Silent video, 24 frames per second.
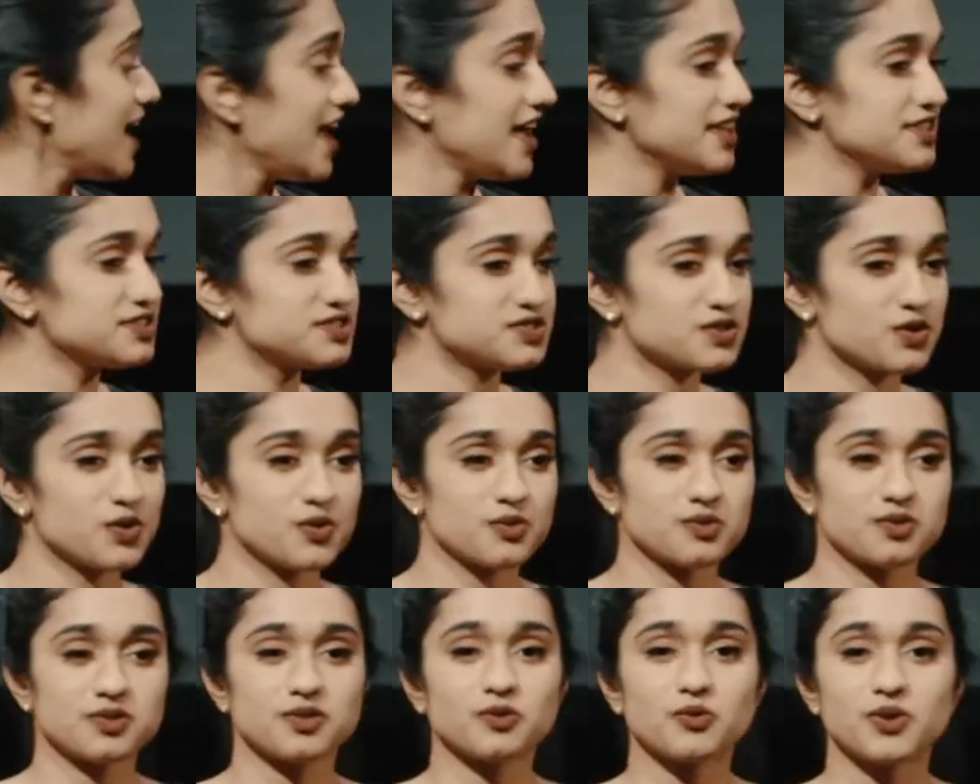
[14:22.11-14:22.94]
And
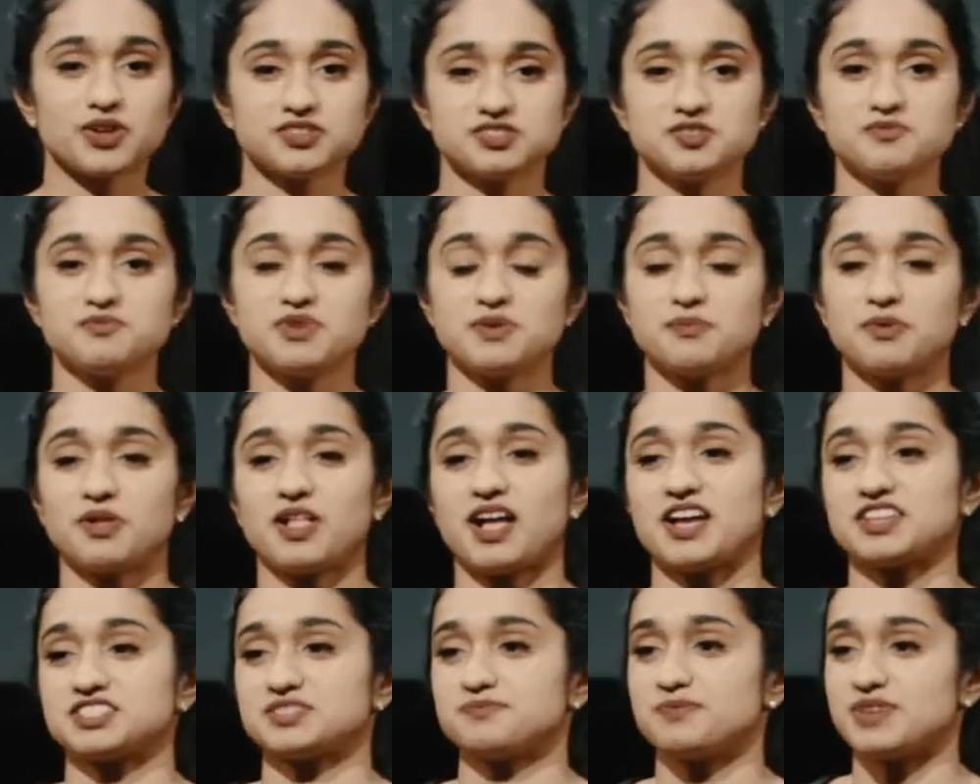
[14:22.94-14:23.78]
so the question people
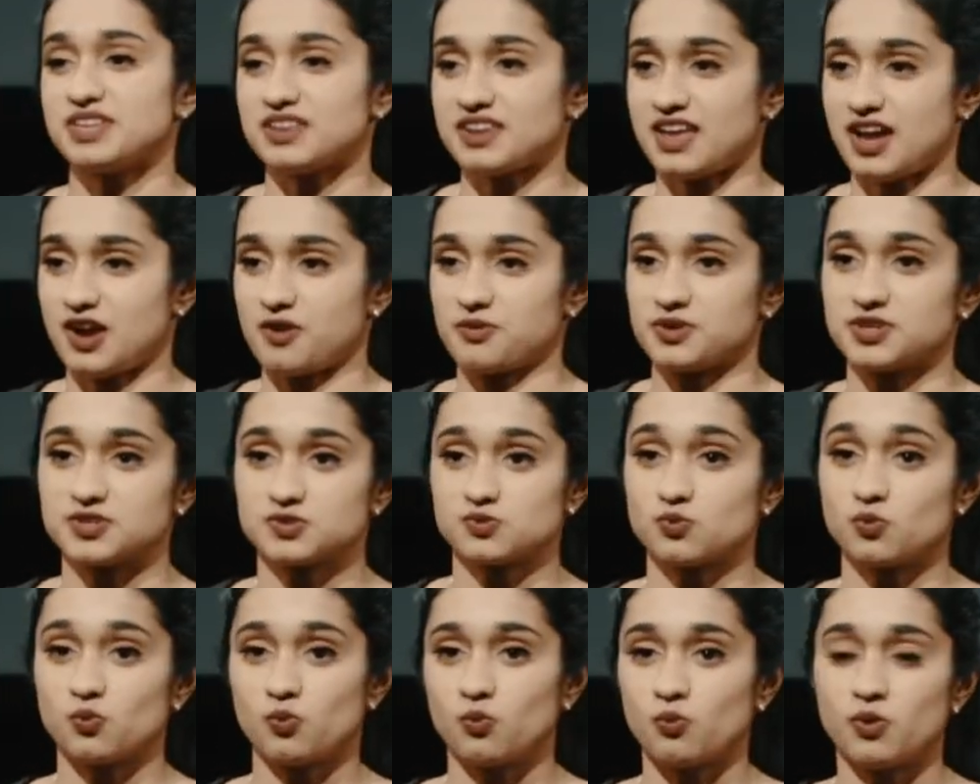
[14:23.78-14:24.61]
ask me now is,
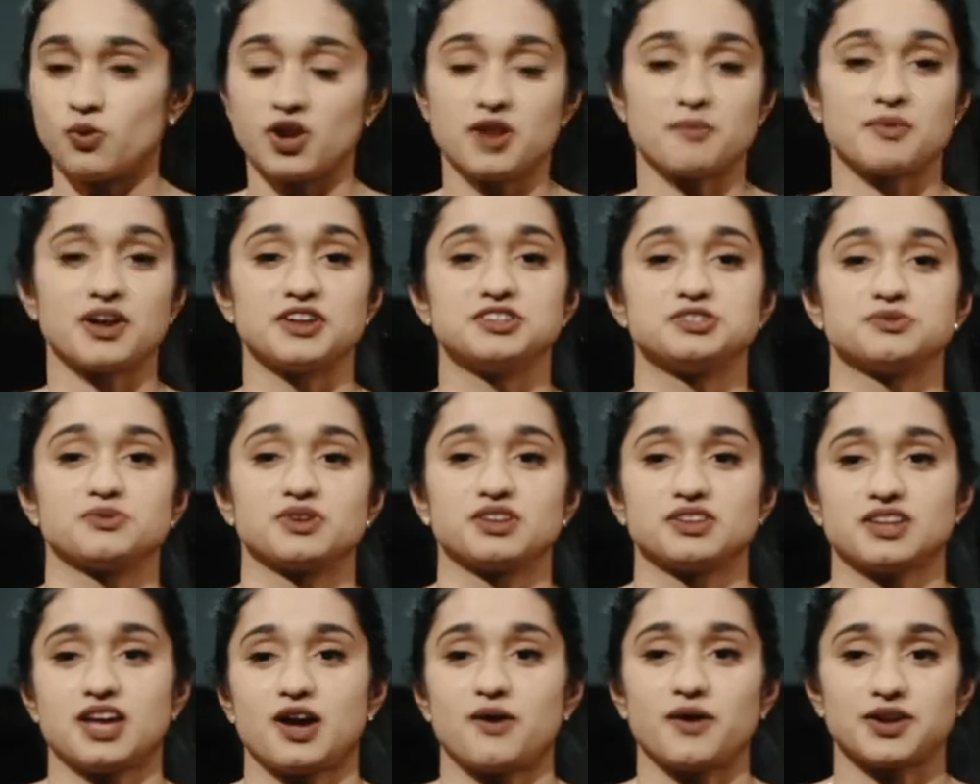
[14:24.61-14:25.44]
what am I
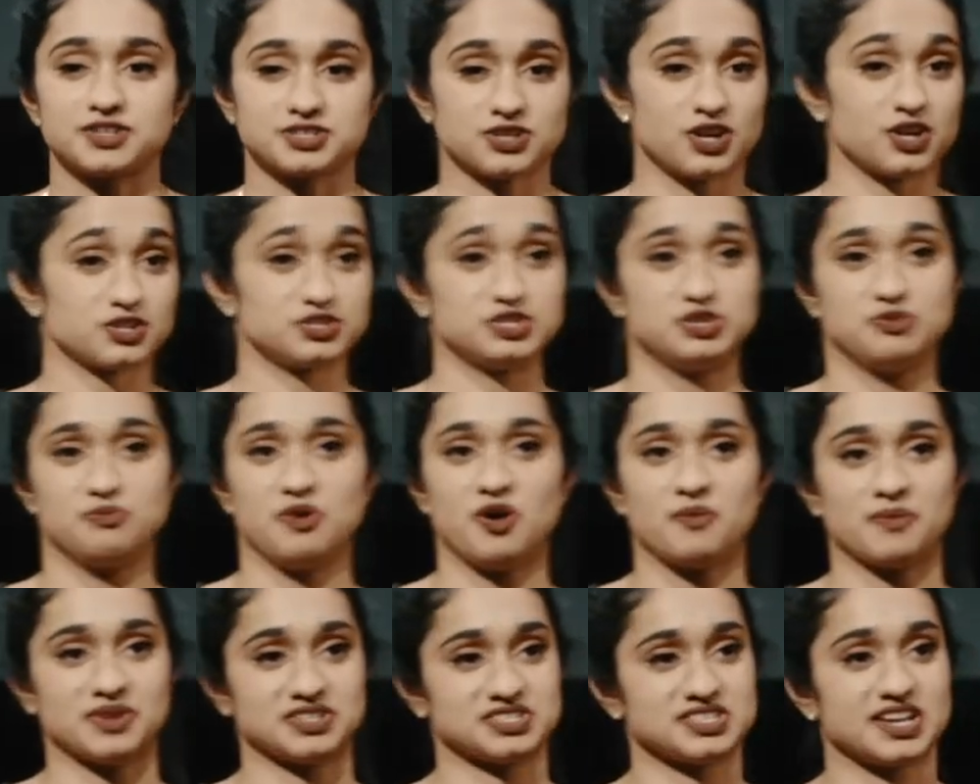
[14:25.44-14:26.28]
doing now? I talked to you
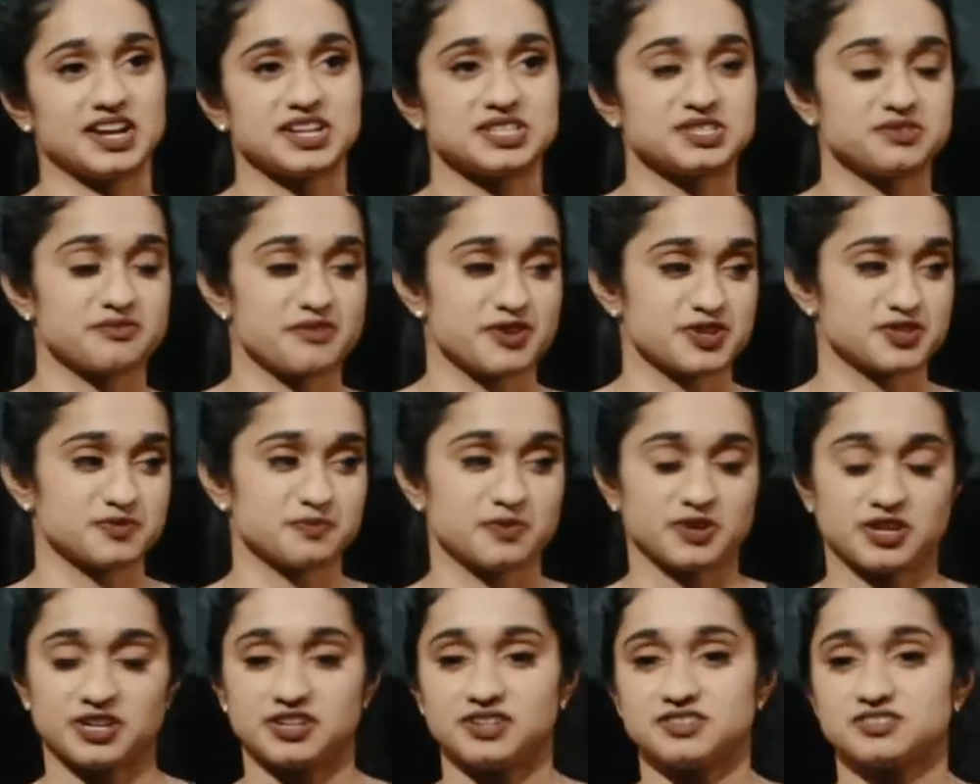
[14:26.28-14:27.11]
about my science fair
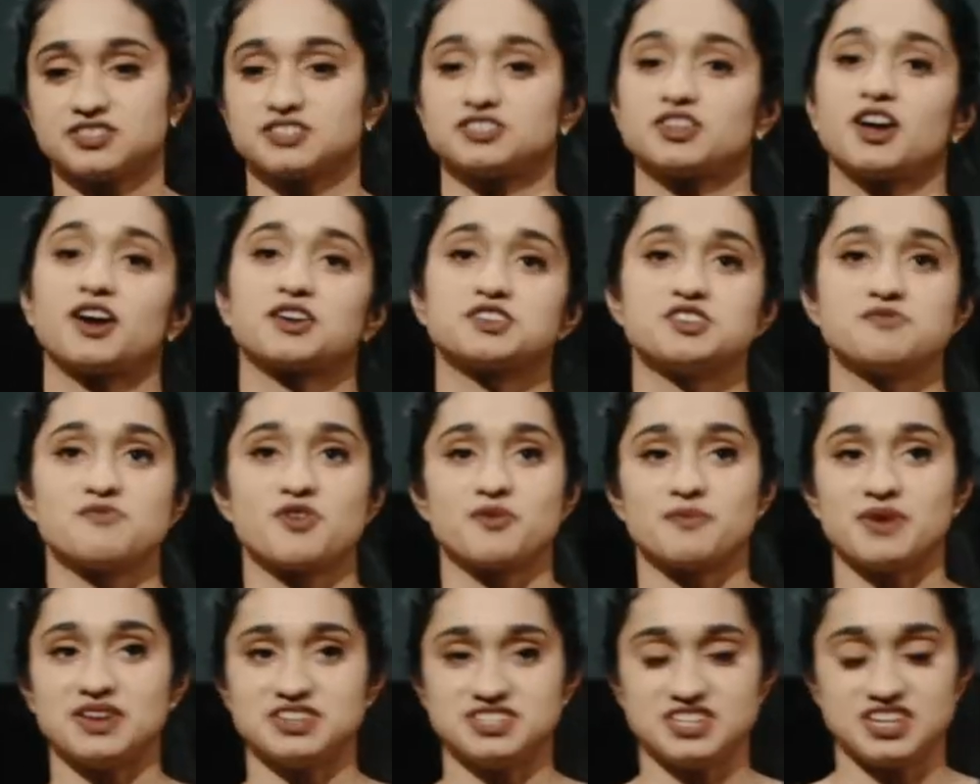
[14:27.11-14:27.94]
experience, I talked to you
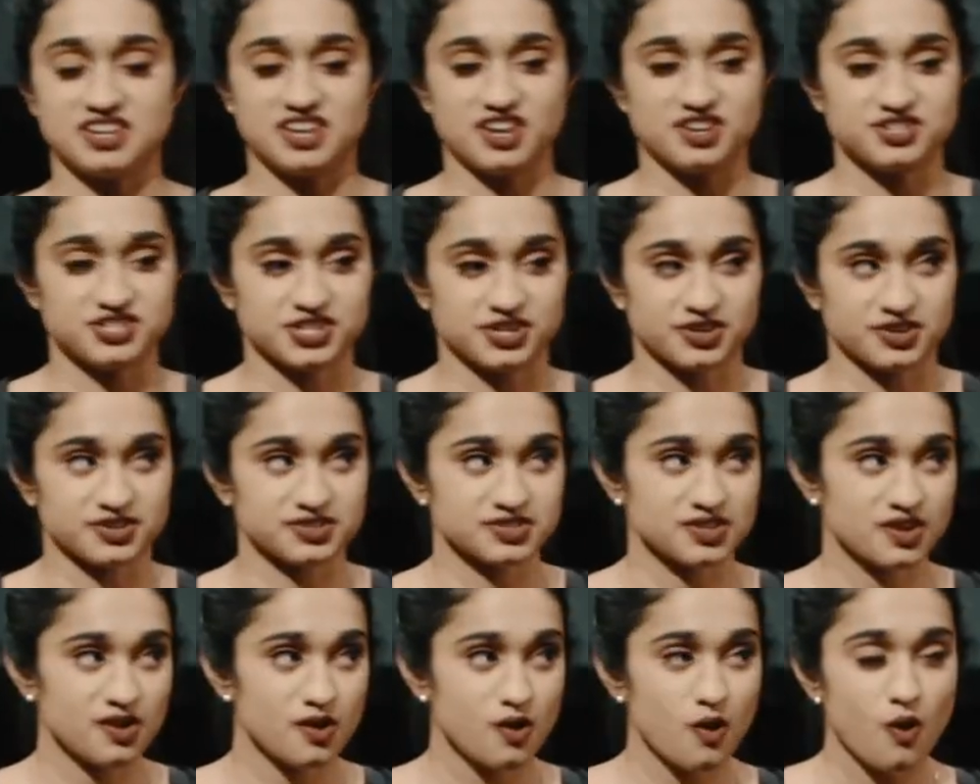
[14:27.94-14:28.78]
about my teenage years.
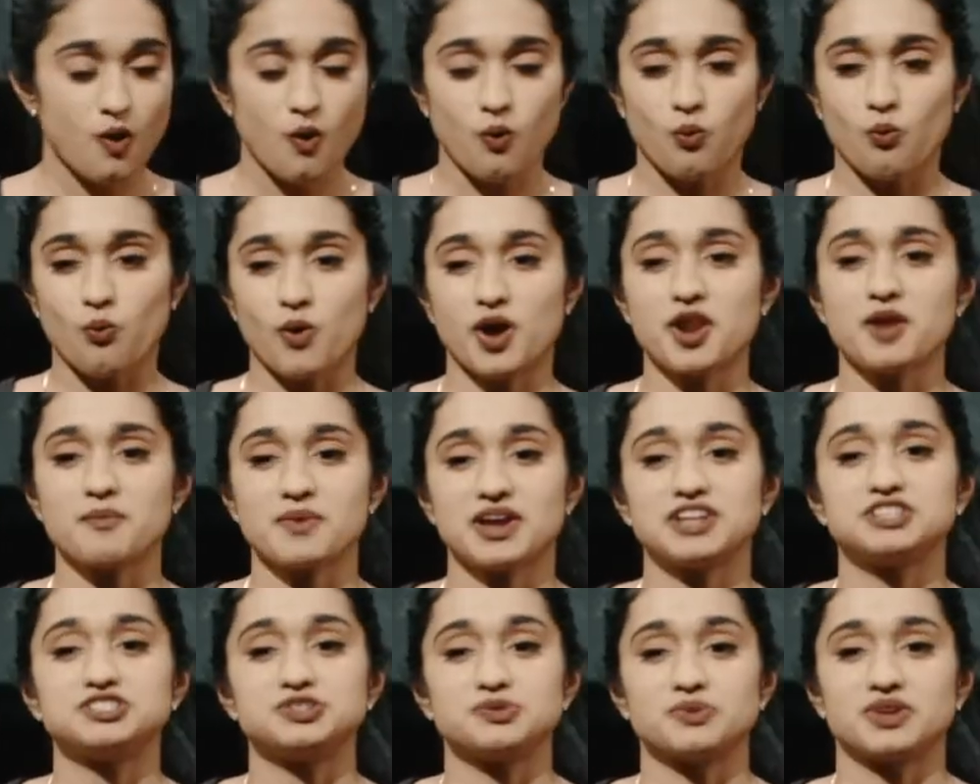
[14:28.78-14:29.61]
What am
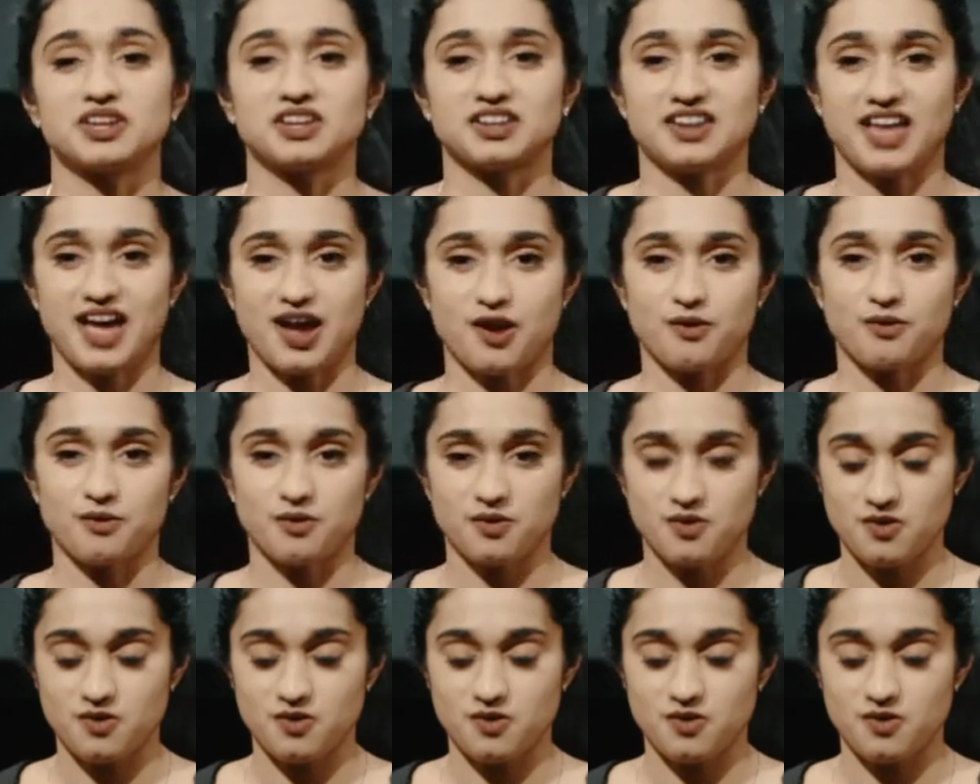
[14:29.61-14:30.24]
I doing now?